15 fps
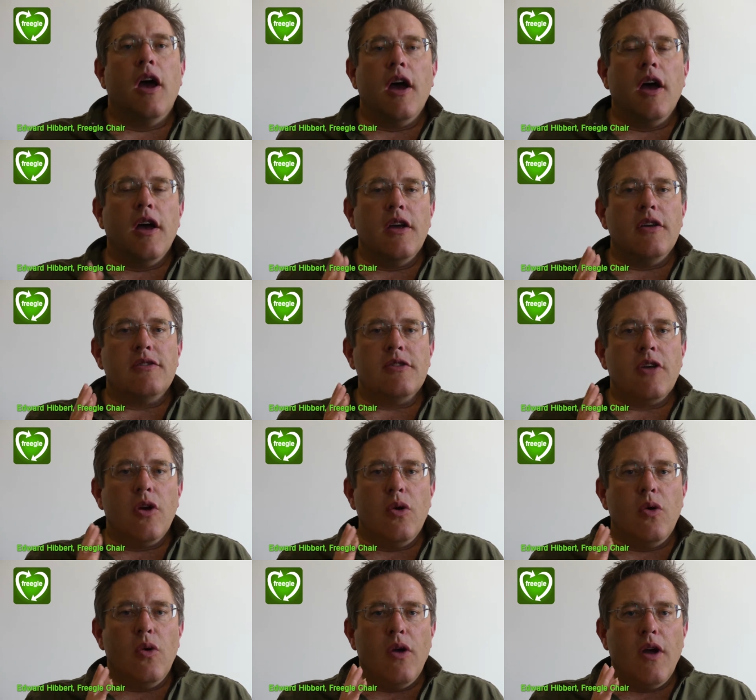Uh,
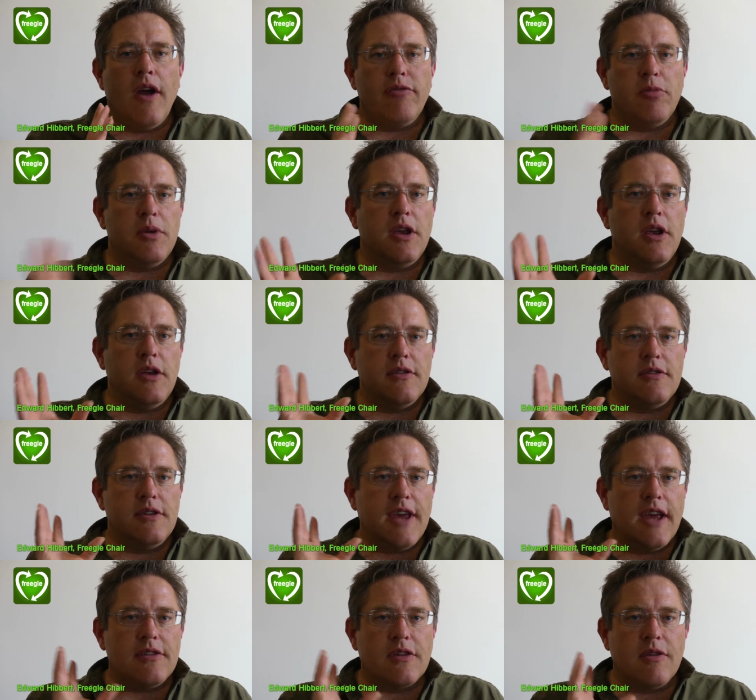so everybody
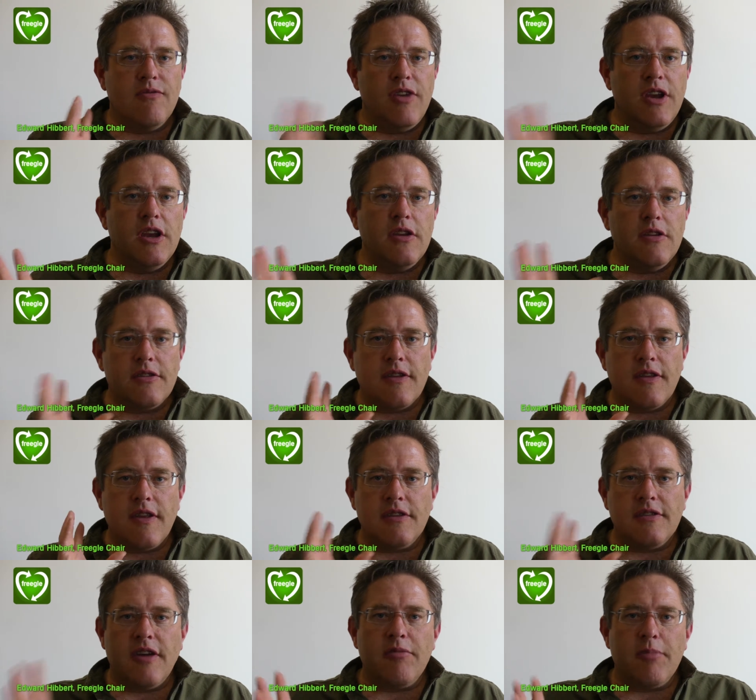gets convenience and
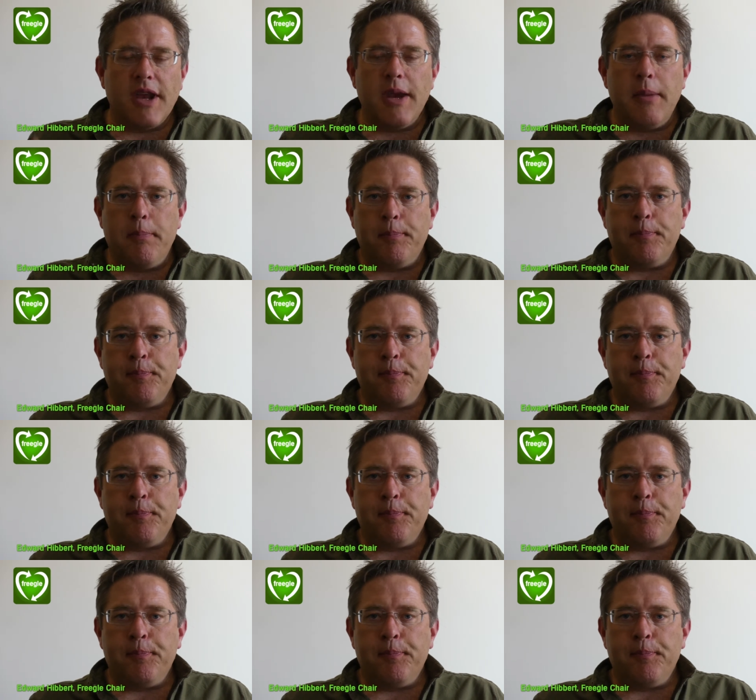they save money.